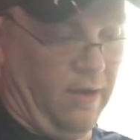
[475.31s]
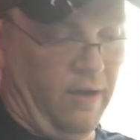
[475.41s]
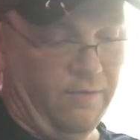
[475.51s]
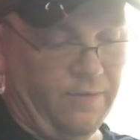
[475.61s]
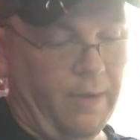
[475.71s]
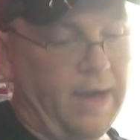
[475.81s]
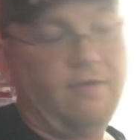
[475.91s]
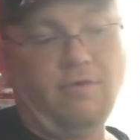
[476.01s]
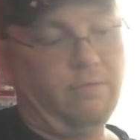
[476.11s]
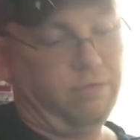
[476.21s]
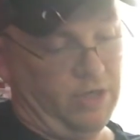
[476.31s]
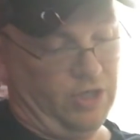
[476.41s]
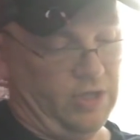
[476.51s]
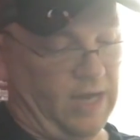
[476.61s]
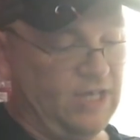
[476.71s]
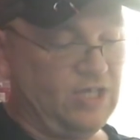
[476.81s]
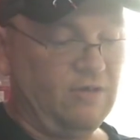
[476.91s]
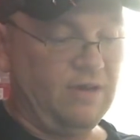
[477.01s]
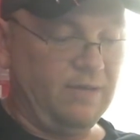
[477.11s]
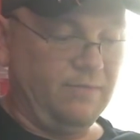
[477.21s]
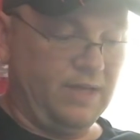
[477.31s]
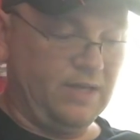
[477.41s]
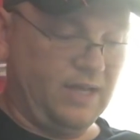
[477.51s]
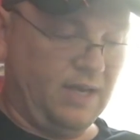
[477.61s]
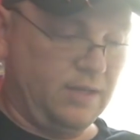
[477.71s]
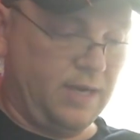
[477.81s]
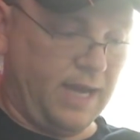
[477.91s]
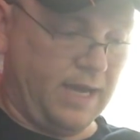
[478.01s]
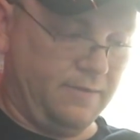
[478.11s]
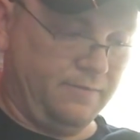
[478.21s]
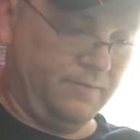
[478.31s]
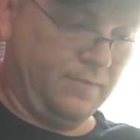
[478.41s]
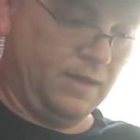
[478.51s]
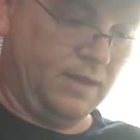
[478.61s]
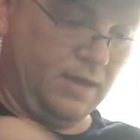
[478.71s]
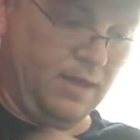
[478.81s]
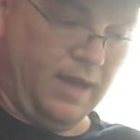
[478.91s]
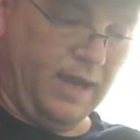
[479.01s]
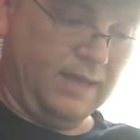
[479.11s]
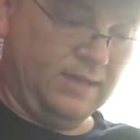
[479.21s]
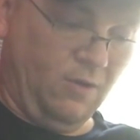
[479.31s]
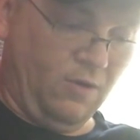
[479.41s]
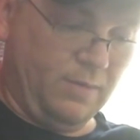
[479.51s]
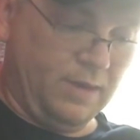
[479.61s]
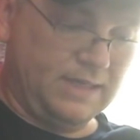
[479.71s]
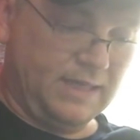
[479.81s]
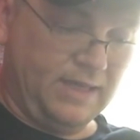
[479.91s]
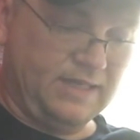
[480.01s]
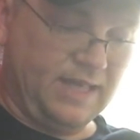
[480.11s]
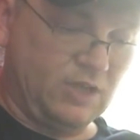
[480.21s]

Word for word: Oh, the micro brushes. I showed him these the other day. And I told him, I said, these